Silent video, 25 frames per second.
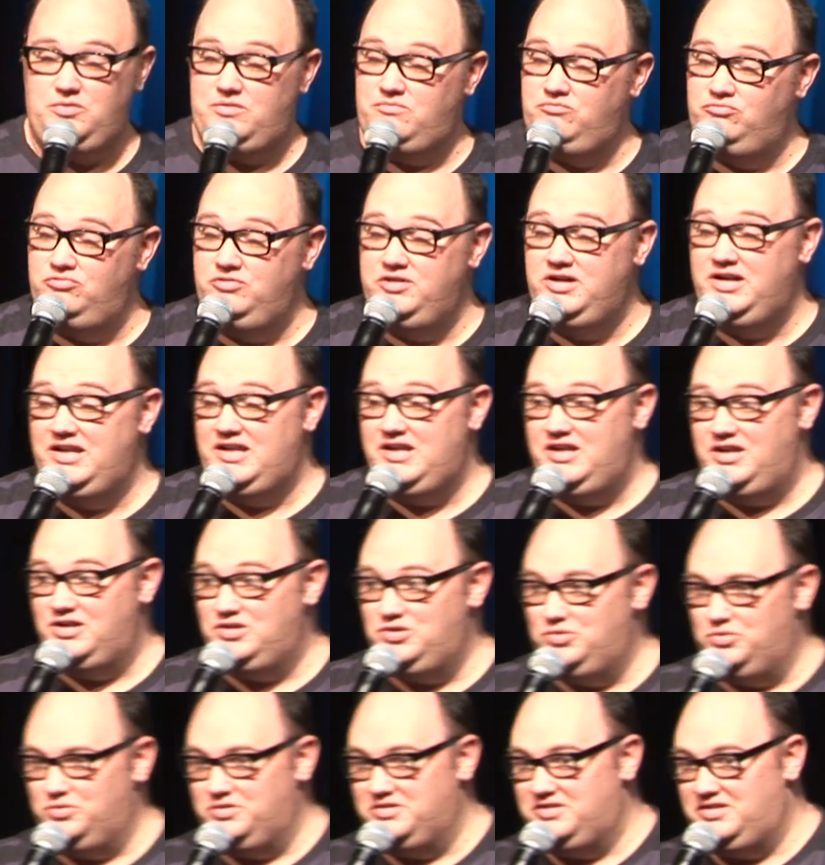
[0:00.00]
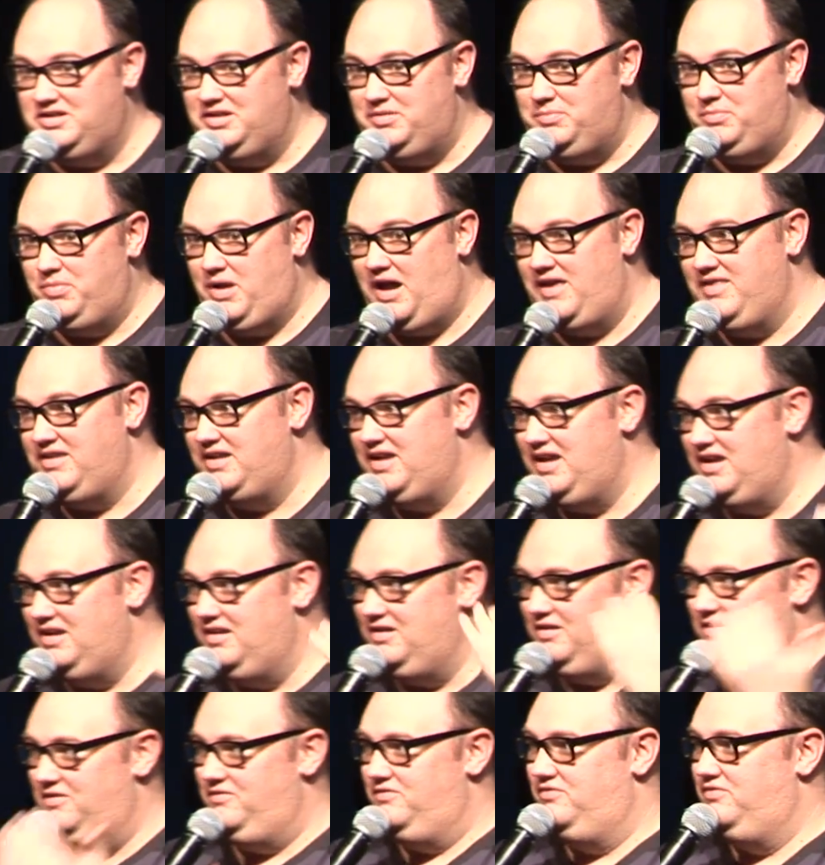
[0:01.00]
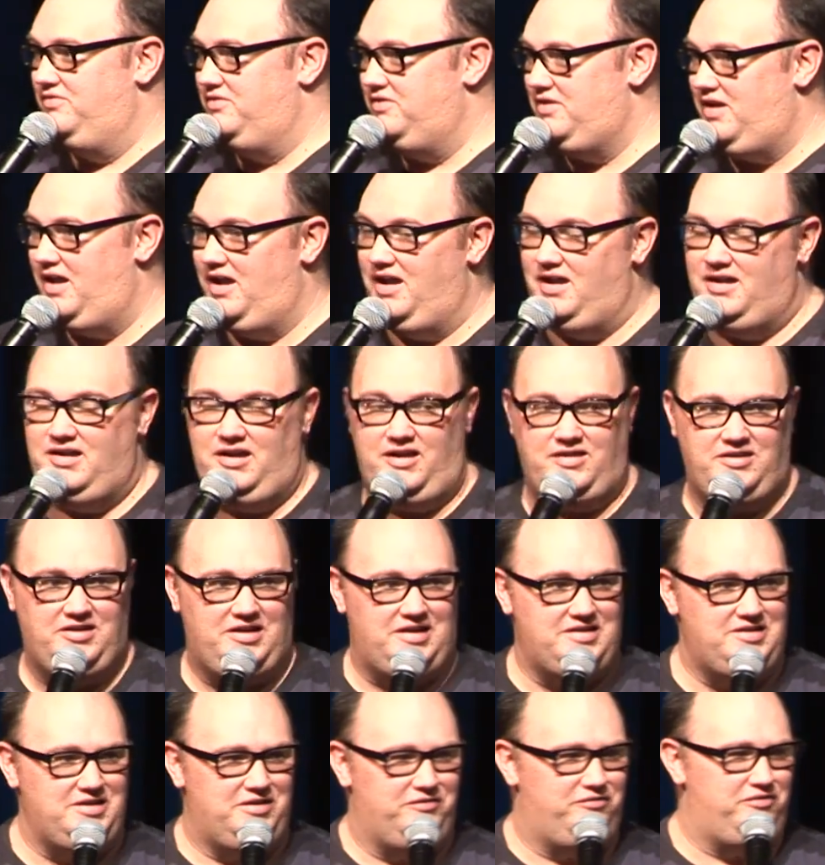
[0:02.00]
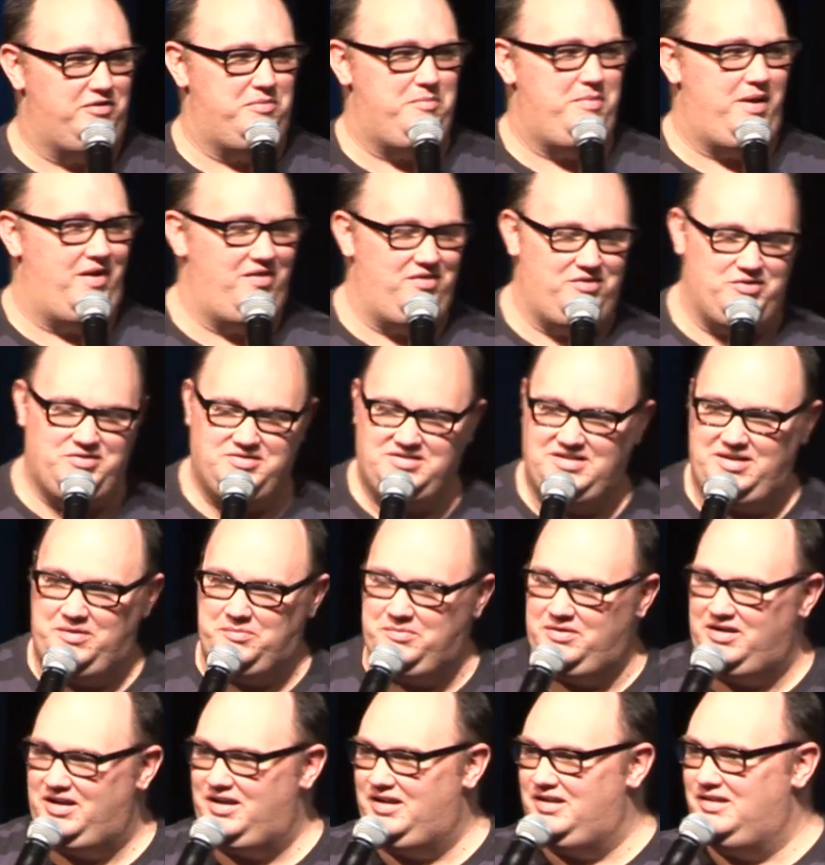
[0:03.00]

really exhausted by the end of, uh, I think I did it for a month or something.